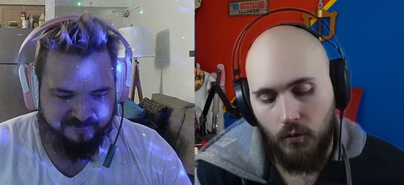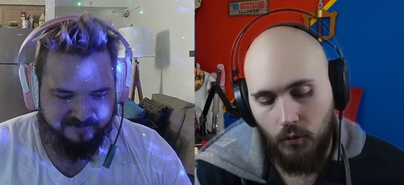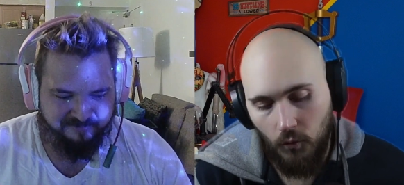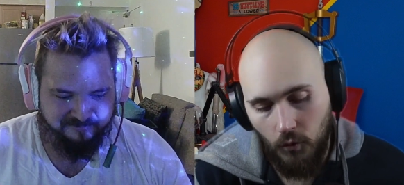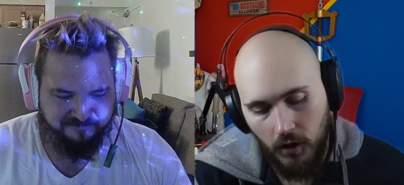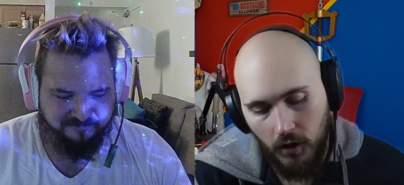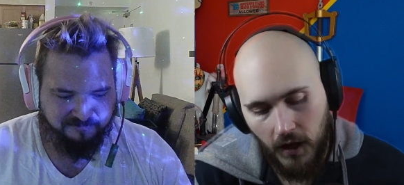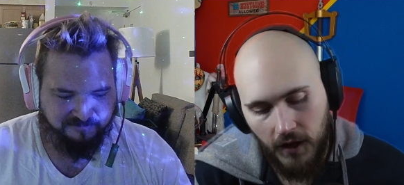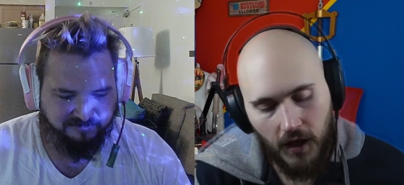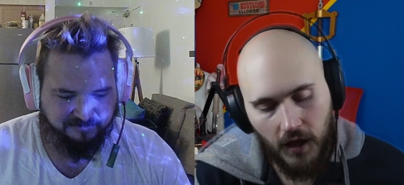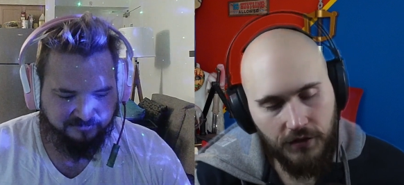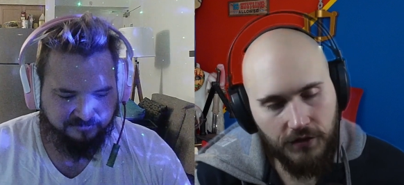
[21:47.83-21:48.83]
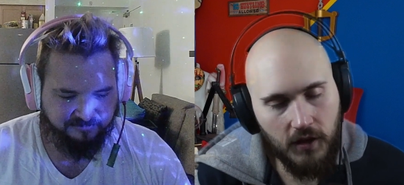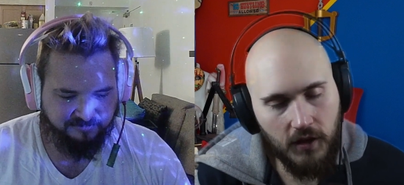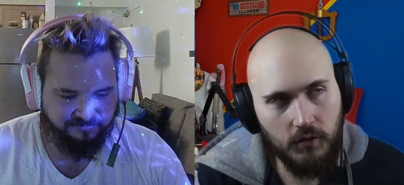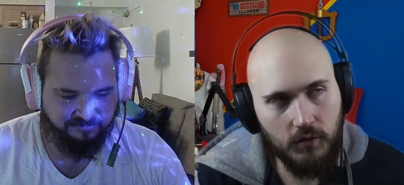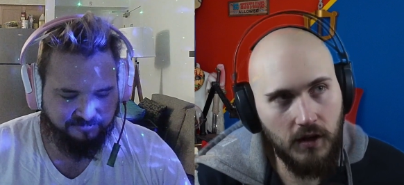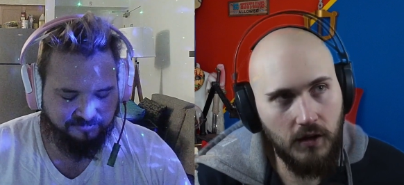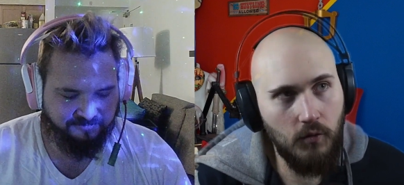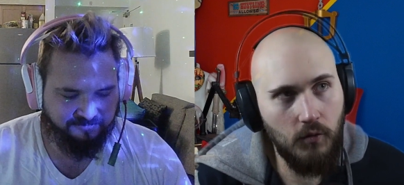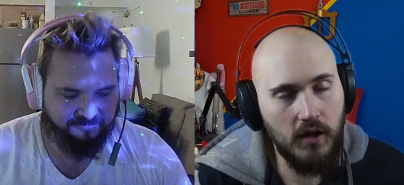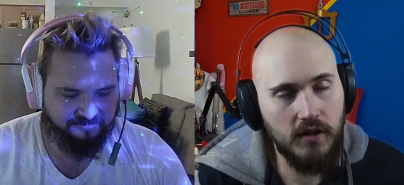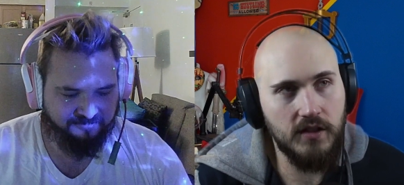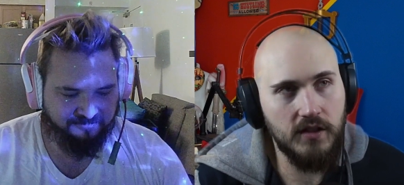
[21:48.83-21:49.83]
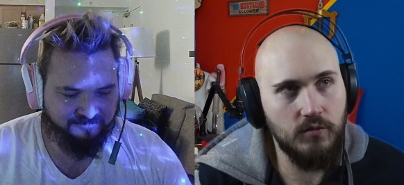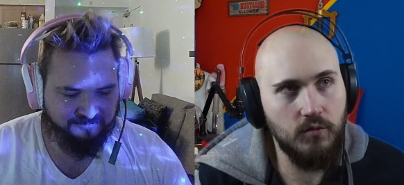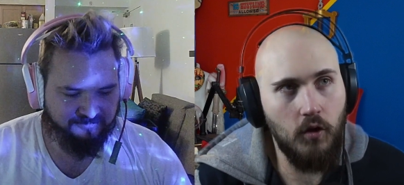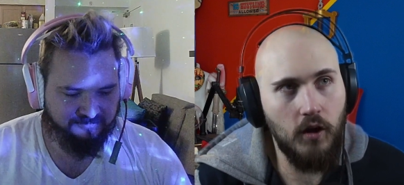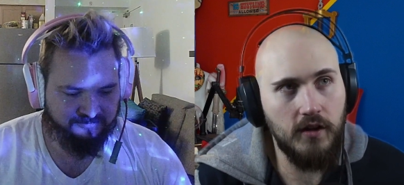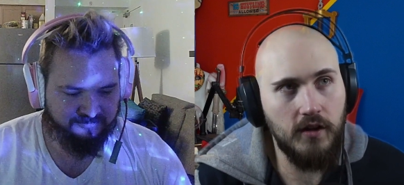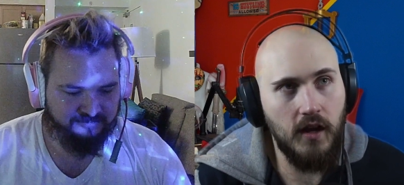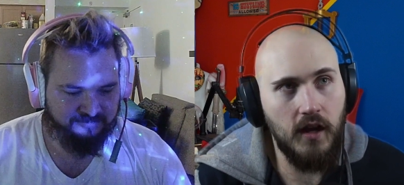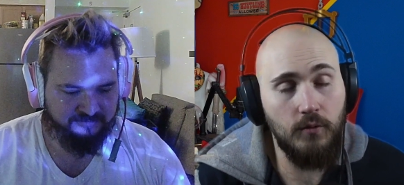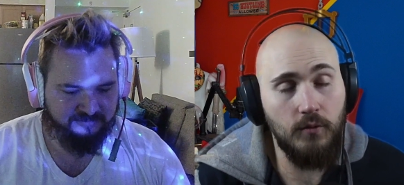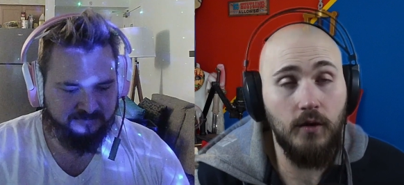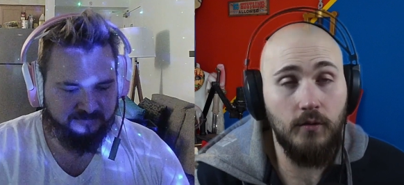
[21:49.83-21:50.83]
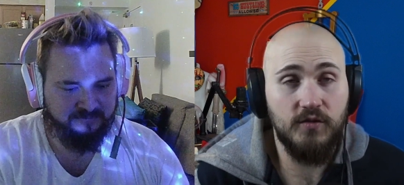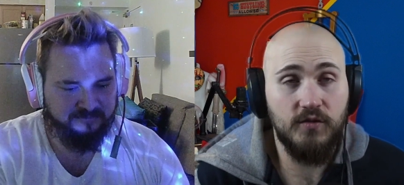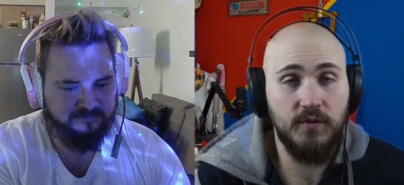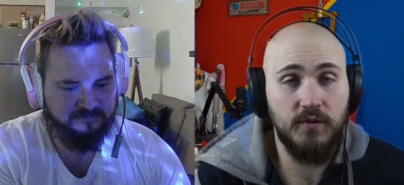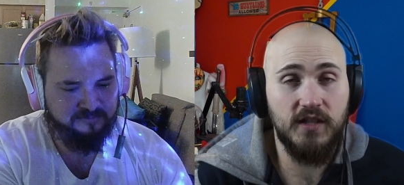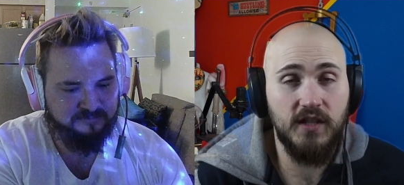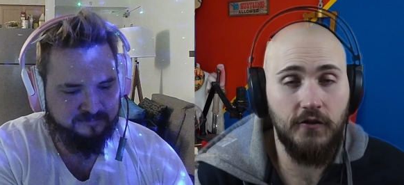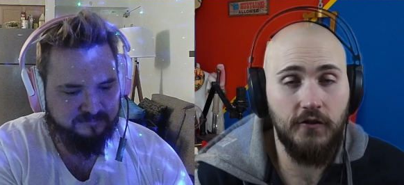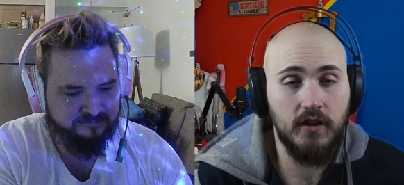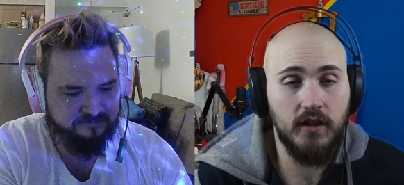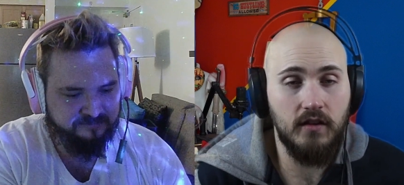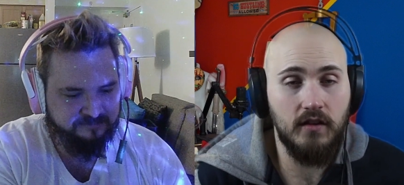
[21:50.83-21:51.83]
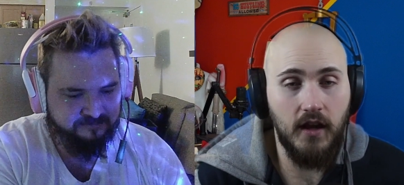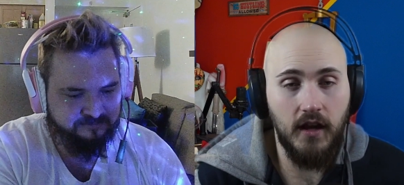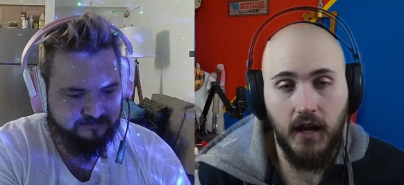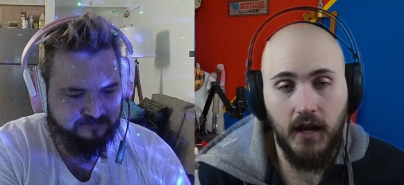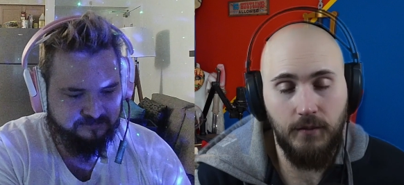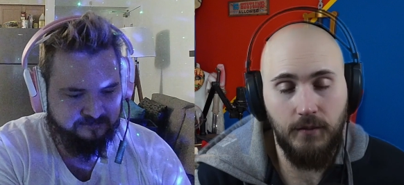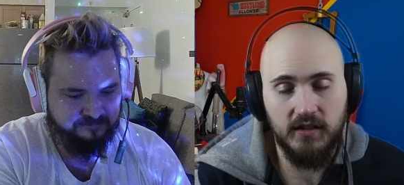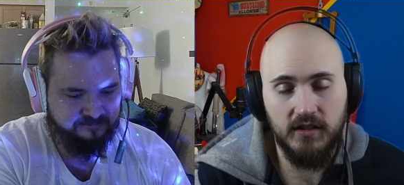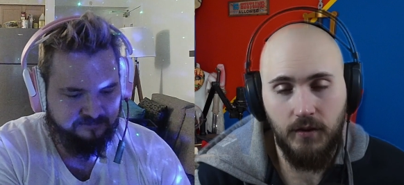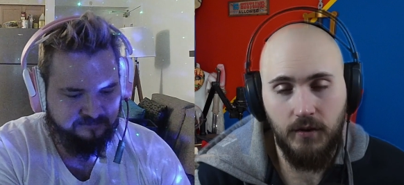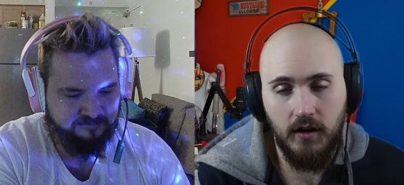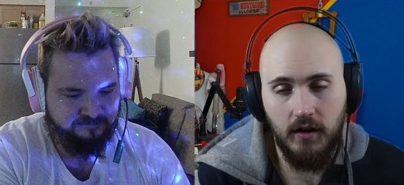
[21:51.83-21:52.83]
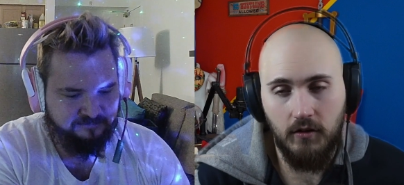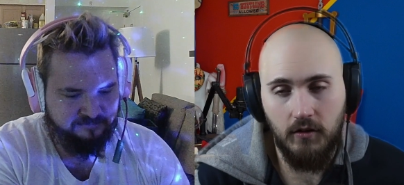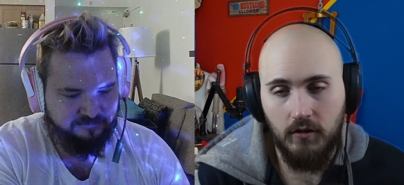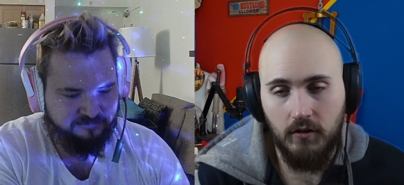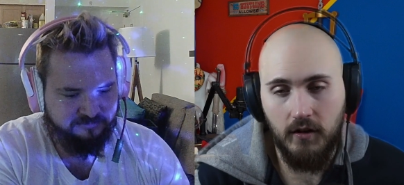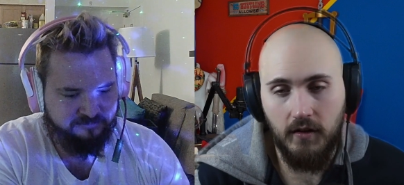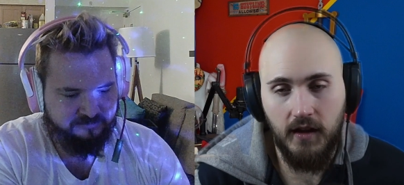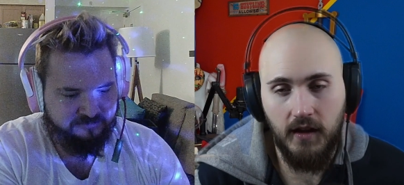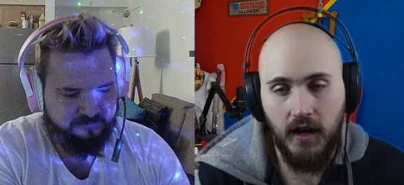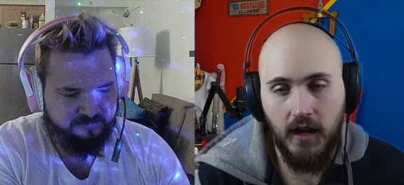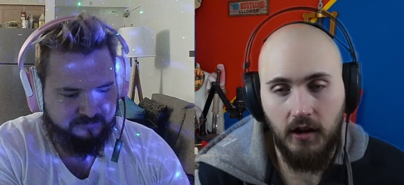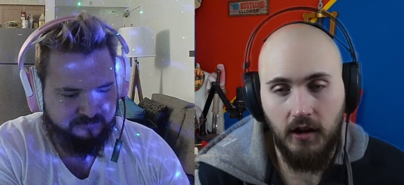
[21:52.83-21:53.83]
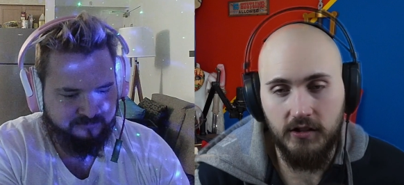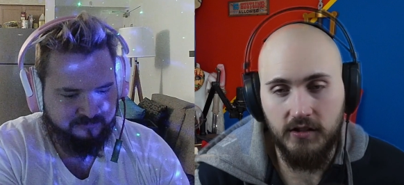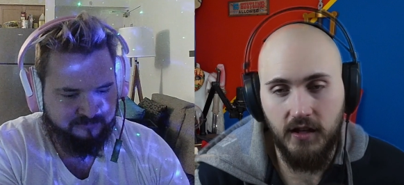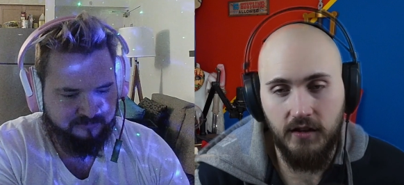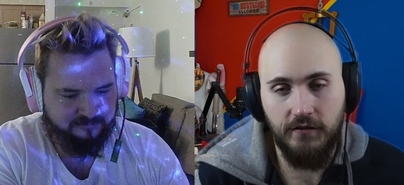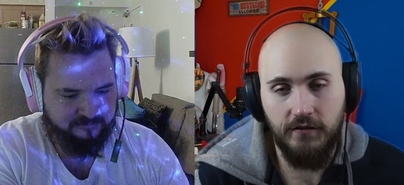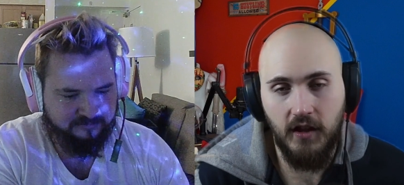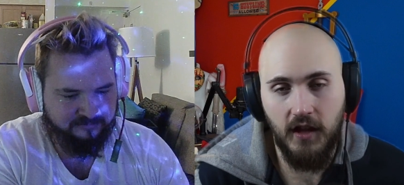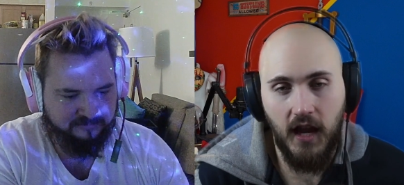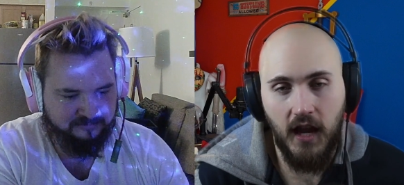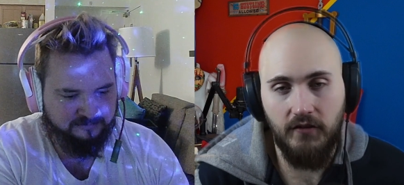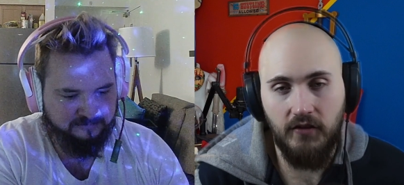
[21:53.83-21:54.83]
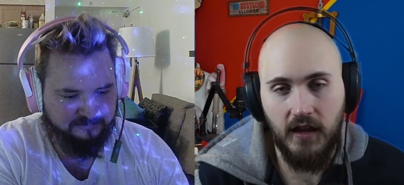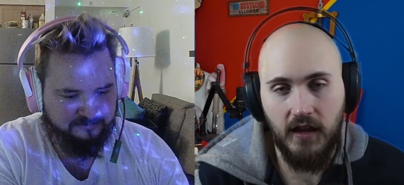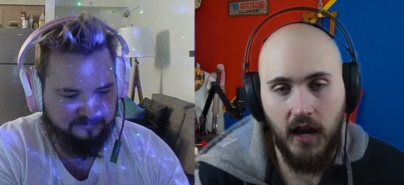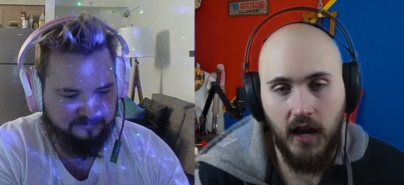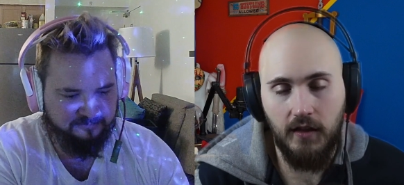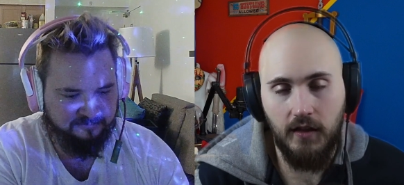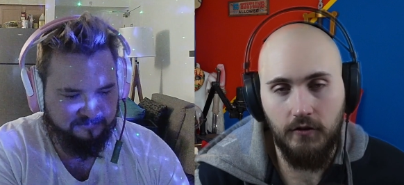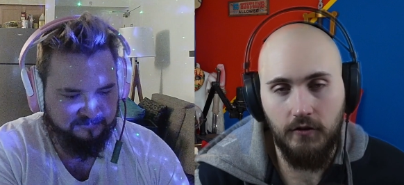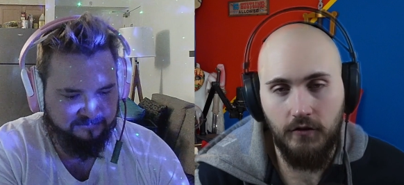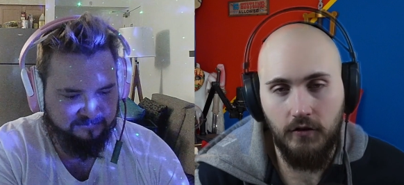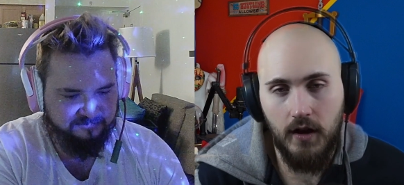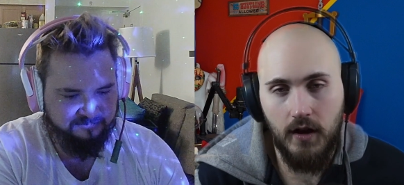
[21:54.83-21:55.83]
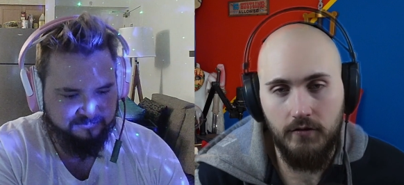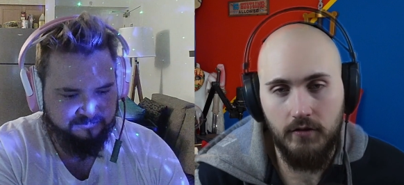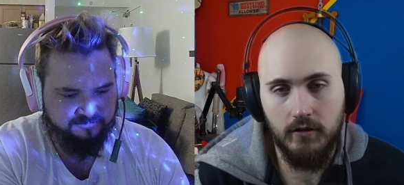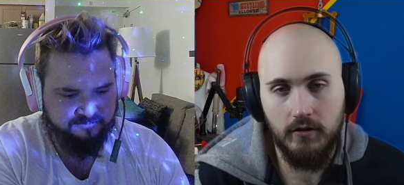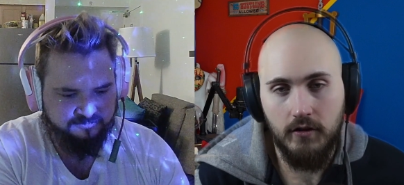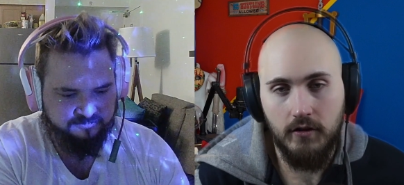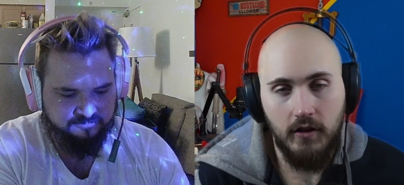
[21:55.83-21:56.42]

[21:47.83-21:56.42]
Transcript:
Speaker 1: Well, I, I think what it was is one, it, it was specifically like I must have been in a hurry that day or I just didn't feel like having that guy there forever.